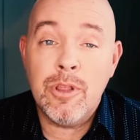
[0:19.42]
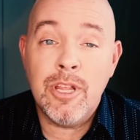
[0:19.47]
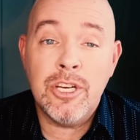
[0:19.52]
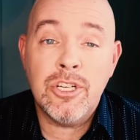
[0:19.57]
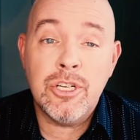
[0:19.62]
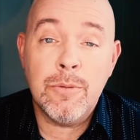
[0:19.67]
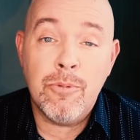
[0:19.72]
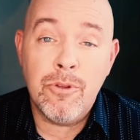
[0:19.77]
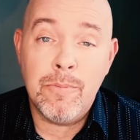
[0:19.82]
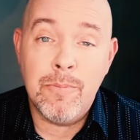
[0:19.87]
your
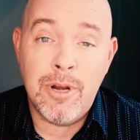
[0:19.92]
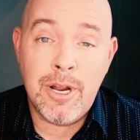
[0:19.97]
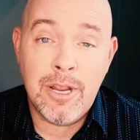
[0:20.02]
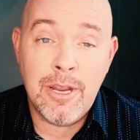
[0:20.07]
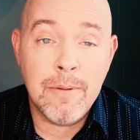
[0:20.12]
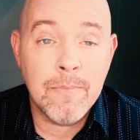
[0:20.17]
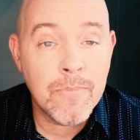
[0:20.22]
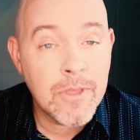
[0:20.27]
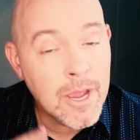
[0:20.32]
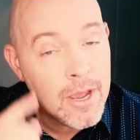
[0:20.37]
relationship with
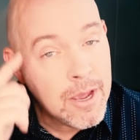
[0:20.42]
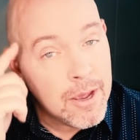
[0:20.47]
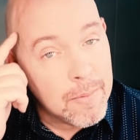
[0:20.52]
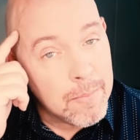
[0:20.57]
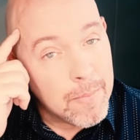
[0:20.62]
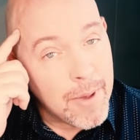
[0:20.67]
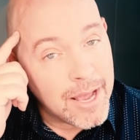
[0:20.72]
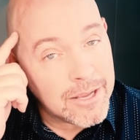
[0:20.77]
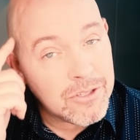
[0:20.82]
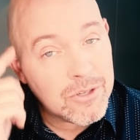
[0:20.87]
money,
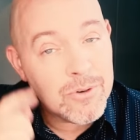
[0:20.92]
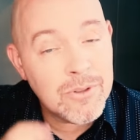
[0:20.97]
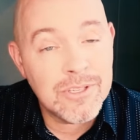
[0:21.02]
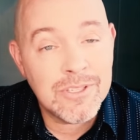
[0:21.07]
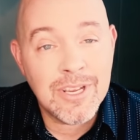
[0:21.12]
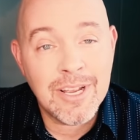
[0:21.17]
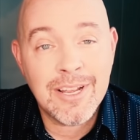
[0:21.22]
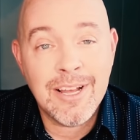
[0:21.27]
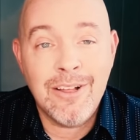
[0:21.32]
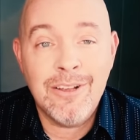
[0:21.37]
master the
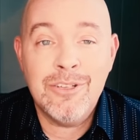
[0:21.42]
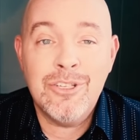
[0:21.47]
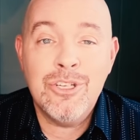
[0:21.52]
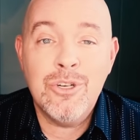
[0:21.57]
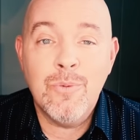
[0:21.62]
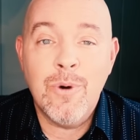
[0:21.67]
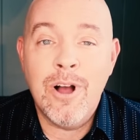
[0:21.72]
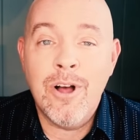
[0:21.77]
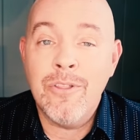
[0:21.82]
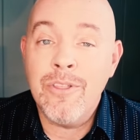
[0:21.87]
psychology
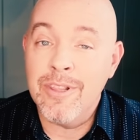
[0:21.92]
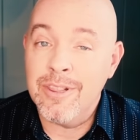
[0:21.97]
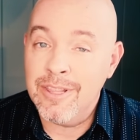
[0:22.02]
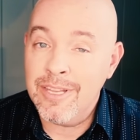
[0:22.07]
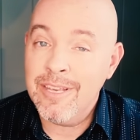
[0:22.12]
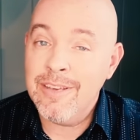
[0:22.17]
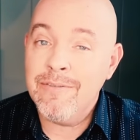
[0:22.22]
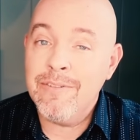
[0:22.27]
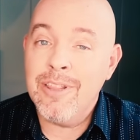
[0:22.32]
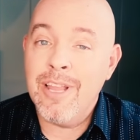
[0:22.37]
of wealth, and
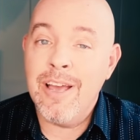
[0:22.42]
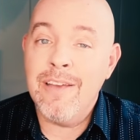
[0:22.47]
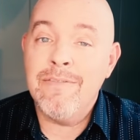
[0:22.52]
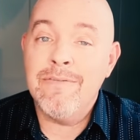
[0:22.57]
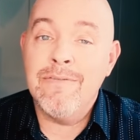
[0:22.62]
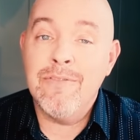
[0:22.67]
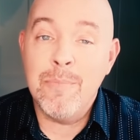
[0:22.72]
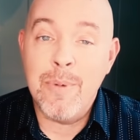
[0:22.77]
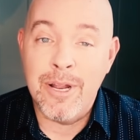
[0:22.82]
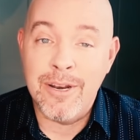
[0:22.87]
live a
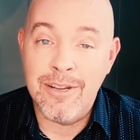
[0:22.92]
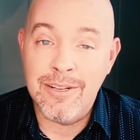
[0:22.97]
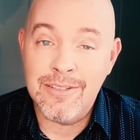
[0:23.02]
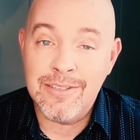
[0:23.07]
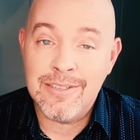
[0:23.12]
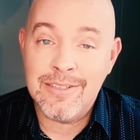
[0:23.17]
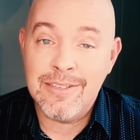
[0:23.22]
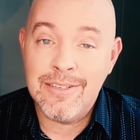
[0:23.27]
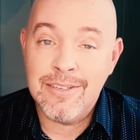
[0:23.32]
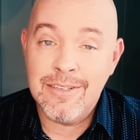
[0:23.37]
life of
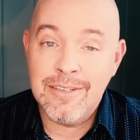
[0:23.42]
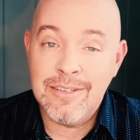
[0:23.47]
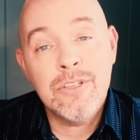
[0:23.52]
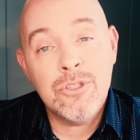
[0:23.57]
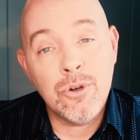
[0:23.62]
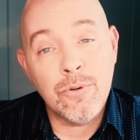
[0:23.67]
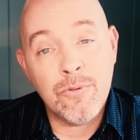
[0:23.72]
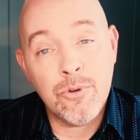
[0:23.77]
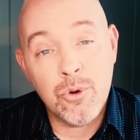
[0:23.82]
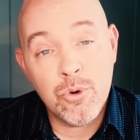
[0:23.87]
abundance. So if